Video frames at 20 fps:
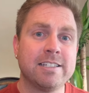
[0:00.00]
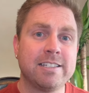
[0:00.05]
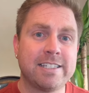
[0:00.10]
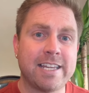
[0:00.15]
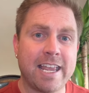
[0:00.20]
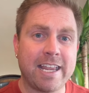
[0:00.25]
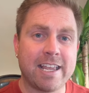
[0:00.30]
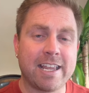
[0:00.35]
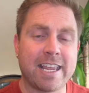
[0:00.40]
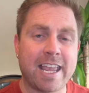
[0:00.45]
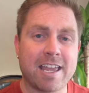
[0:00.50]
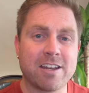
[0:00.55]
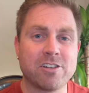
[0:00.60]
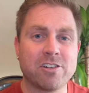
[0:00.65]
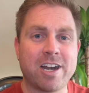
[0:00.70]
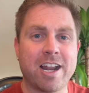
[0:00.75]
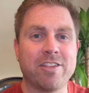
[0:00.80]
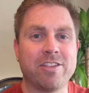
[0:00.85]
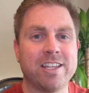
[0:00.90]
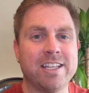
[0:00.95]
take a
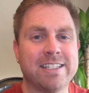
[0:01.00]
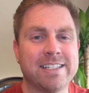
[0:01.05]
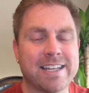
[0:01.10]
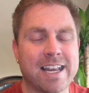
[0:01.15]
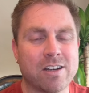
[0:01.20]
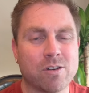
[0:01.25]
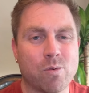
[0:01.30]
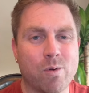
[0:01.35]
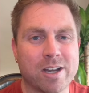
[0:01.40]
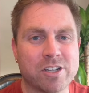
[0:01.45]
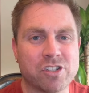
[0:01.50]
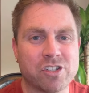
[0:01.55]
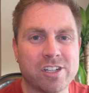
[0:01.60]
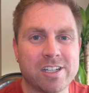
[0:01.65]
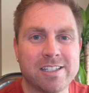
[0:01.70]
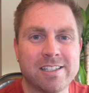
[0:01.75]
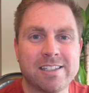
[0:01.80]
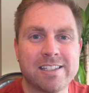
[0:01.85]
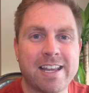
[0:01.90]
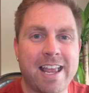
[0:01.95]
gander at these 10
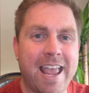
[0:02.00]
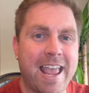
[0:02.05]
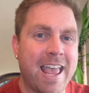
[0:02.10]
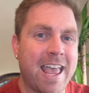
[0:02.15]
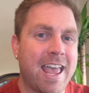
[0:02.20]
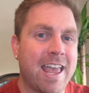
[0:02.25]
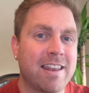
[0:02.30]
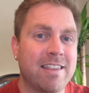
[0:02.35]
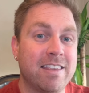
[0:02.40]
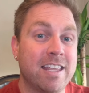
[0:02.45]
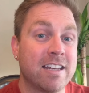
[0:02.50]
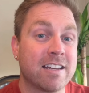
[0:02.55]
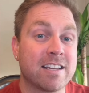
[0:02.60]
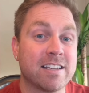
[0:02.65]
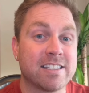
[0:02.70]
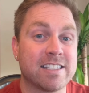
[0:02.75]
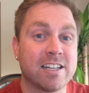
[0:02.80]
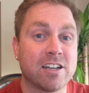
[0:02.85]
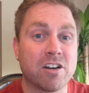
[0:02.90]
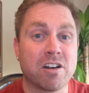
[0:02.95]
questions, and then
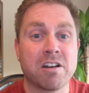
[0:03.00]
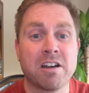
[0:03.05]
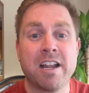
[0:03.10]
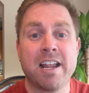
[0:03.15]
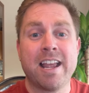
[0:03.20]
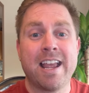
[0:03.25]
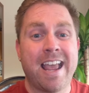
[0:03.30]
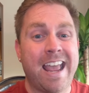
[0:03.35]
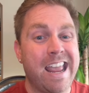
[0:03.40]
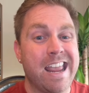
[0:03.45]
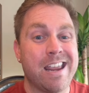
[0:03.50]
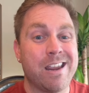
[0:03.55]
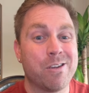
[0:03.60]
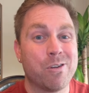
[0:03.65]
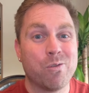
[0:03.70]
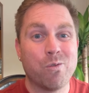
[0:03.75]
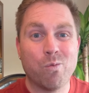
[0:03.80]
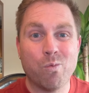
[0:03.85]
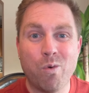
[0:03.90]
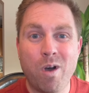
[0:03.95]
consider, hey,
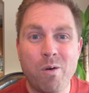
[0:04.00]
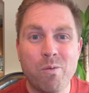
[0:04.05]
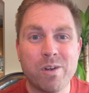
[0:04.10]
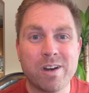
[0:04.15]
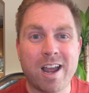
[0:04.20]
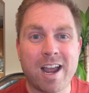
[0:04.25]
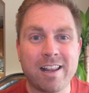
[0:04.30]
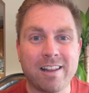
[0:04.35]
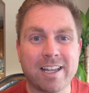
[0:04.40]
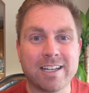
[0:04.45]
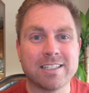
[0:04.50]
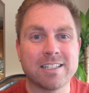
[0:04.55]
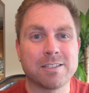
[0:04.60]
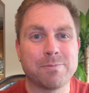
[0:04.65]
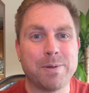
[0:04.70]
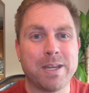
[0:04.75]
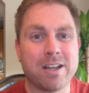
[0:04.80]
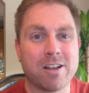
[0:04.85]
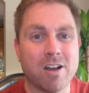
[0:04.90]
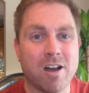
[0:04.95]
what would I like to
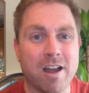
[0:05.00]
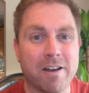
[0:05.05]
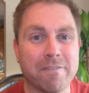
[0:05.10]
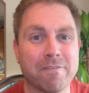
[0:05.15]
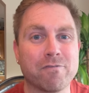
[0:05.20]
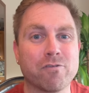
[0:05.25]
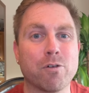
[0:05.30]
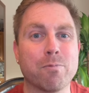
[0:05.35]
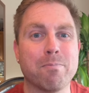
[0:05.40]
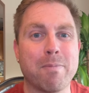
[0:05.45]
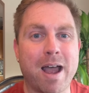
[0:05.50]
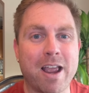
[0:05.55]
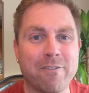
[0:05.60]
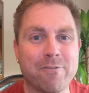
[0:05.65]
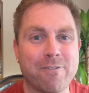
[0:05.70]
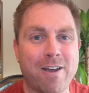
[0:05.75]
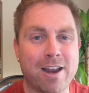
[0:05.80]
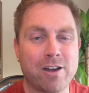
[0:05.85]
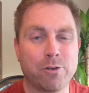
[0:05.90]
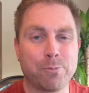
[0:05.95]
speak on for my
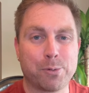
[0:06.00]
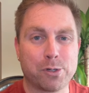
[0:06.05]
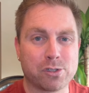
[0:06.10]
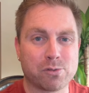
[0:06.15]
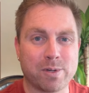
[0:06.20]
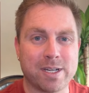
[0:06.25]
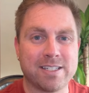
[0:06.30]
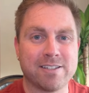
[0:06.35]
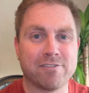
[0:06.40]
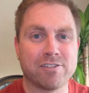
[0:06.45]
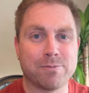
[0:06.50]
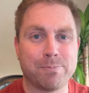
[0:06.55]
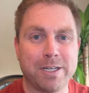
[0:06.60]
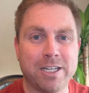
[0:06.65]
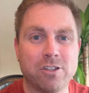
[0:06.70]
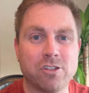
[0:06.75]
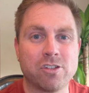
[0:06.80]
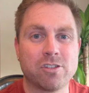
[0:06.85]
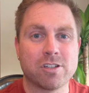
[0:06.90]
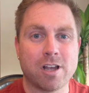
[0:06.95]
final persuasive speech